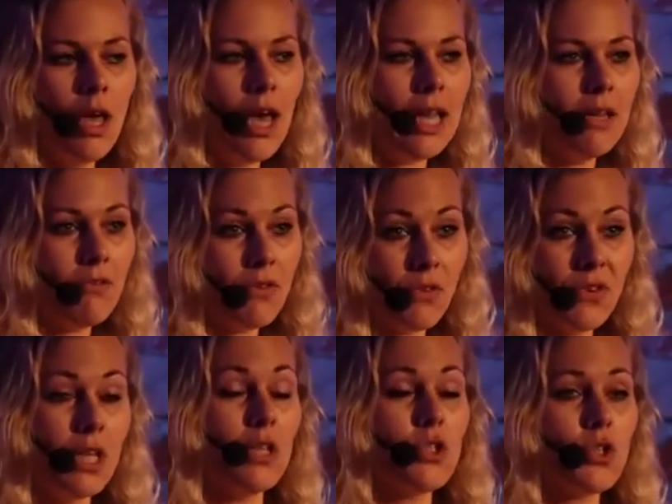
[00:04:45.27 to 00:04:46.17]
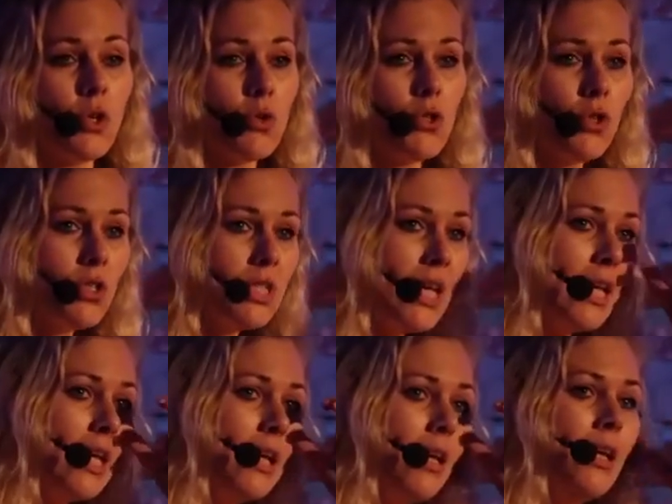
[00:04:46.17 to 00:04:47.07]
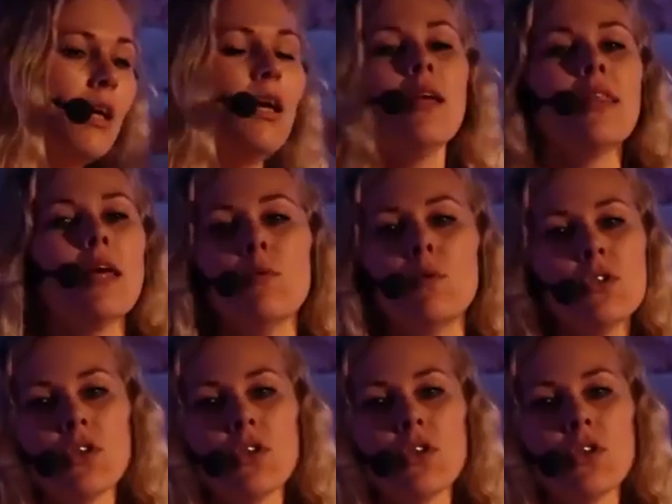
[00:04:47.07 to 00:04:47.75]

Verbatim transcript: And if they're in a social setting, they will